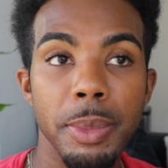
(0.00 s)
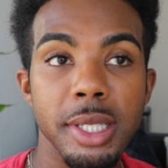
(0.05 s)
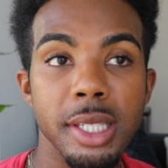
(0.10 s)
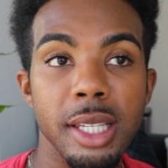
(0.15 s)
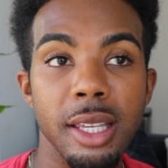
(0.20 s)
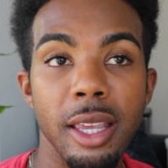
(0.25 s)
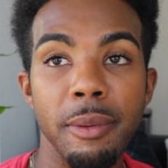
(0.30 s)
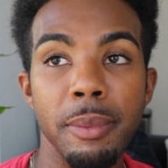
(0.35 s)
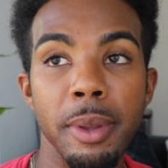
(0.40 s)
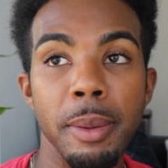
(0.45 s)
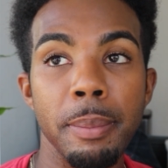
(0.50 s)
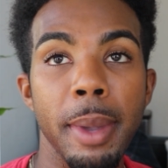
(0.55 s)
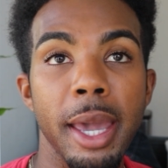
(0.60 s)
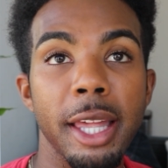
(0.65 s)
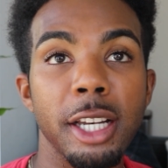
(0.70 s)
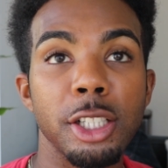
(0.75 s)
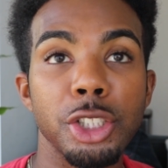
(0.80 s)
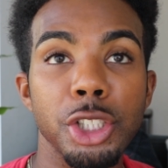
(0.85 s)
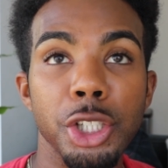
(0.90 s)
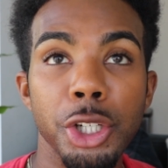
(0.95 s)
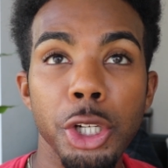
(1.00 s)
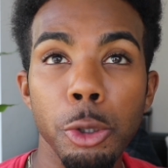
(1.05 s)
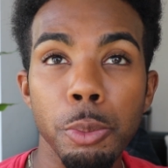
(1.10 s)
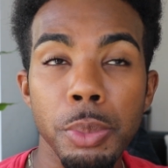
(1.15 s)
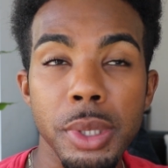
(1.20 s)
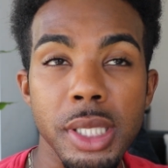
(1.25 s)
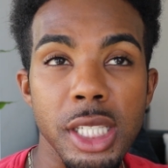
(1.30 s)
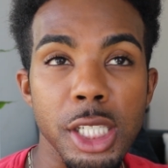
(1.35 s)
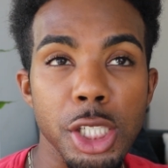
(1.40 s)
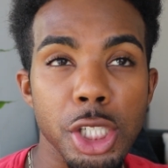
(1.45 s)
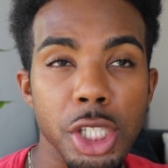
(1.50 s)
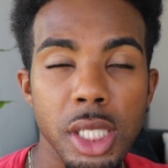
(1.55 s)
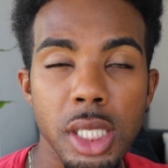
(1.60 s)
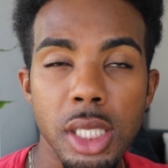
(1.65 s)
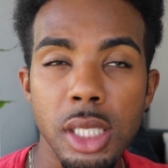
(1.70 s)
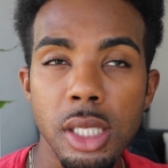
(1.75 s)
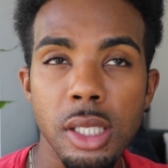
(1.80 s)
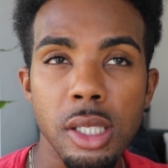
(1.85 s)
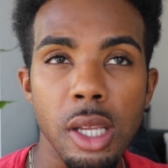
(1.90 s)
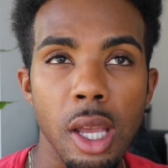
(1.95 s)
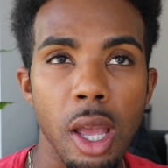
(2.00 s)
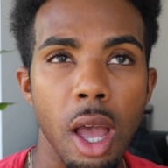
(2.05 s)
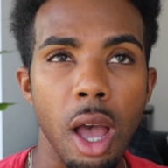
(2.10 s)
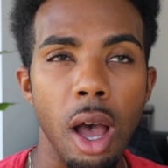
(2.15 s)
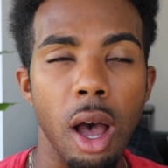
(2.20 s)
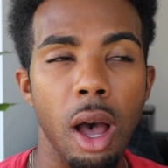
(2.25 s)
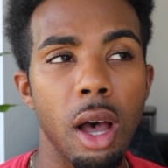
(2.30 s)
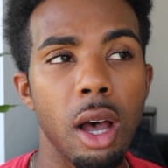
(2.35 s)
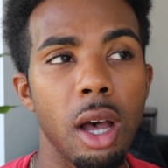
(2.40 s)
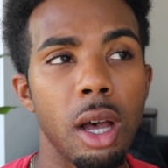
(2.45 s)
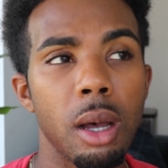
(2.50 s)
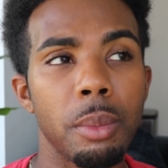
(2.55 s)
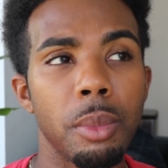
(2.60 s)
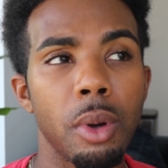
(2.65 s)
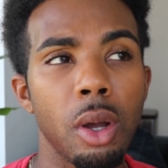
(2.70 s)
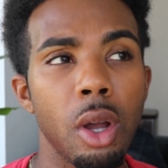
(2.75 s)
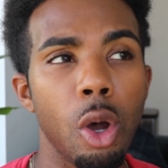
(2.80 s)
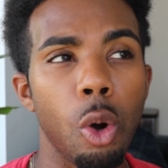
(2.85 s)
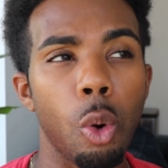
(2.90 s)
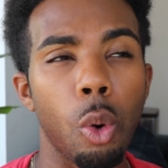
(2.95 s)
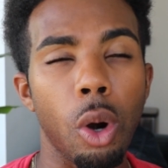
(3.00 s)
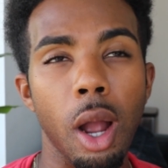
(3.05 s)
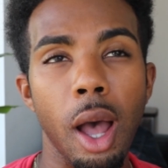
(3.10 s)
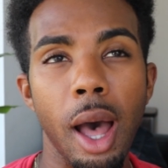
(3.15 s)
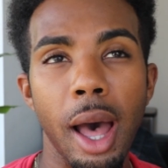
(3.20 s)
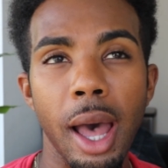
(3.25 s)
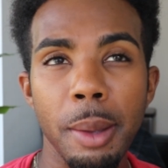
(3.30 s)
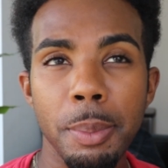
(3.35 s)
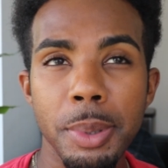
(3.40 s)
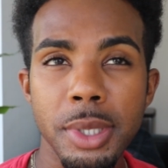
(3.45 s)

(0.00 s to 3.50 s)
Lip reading: This could give you managerial positions or high